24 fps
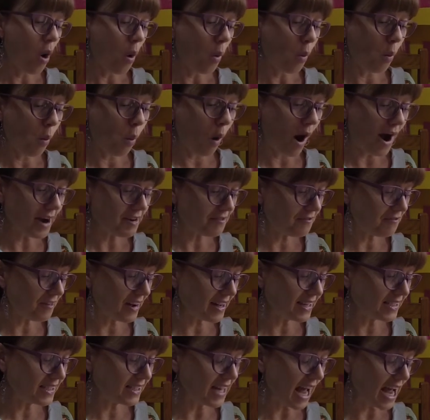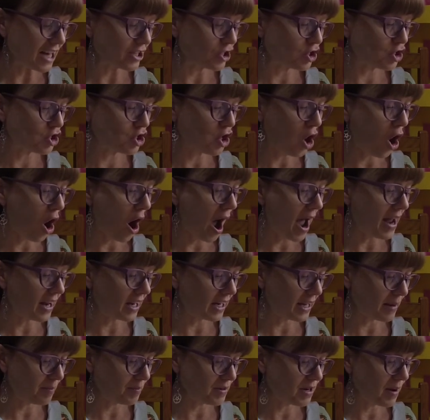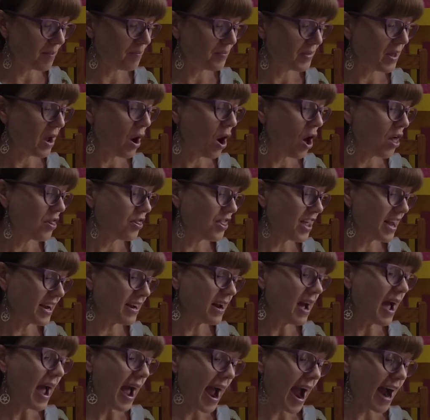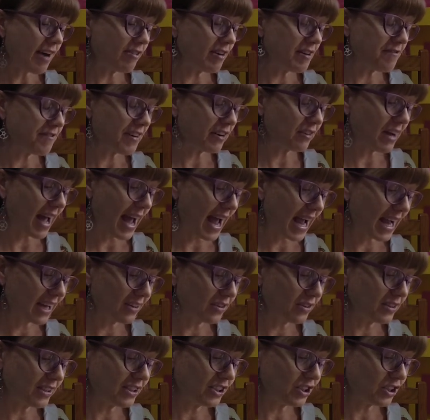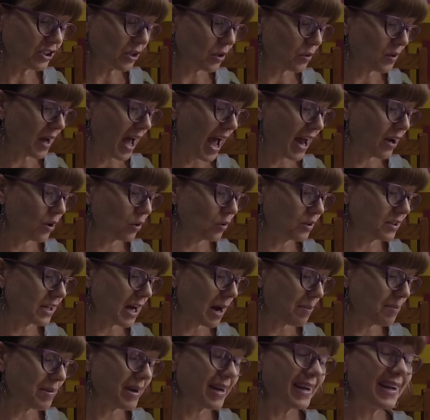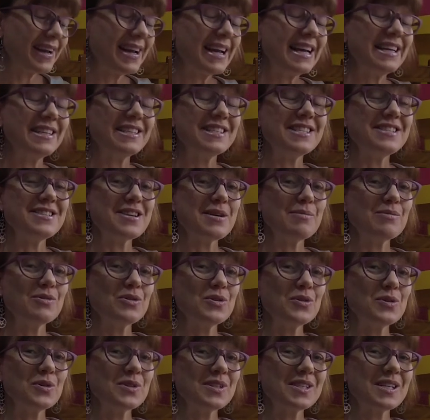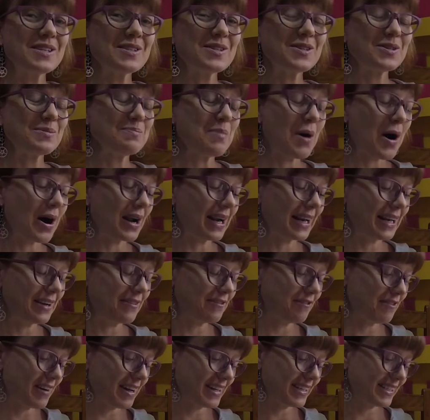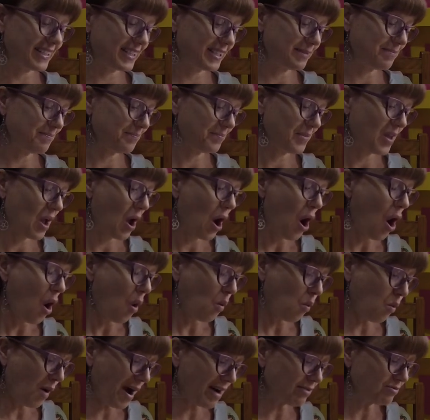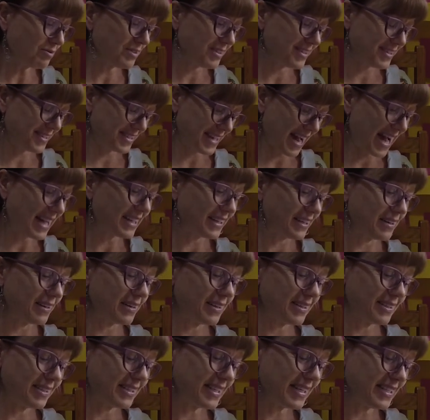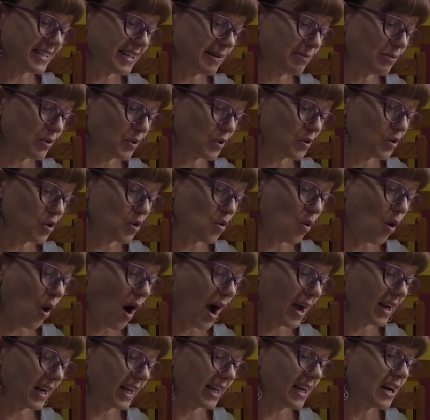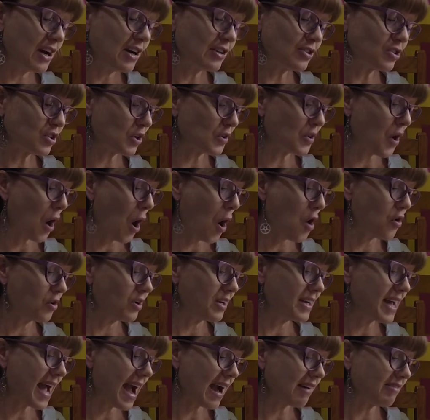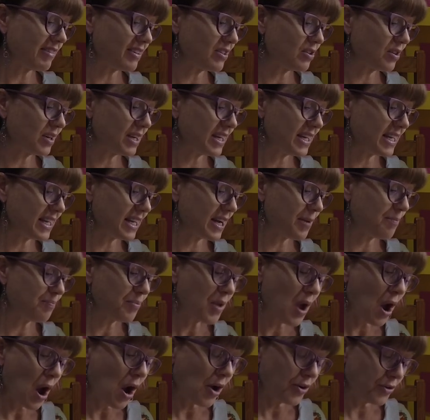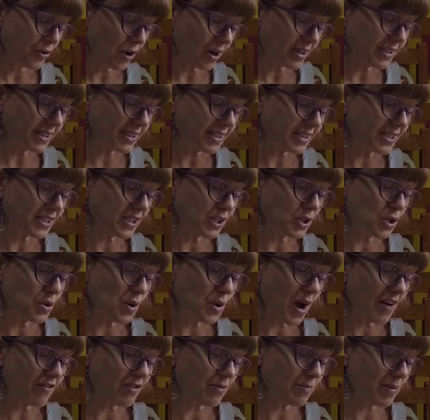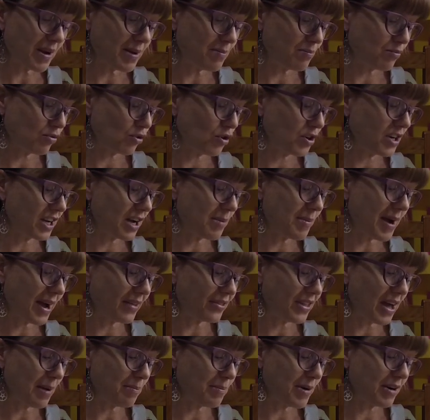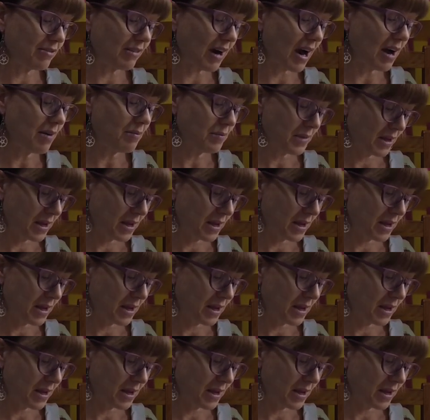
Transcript: white faced and tight lipped. Then Harry felt a hand on his shoulder and looked up into Dumbledore's smiling face. Well done, said Dumbledore quietly, so that only Harry could hear. Nice to see you haven't been brooding about that mirror.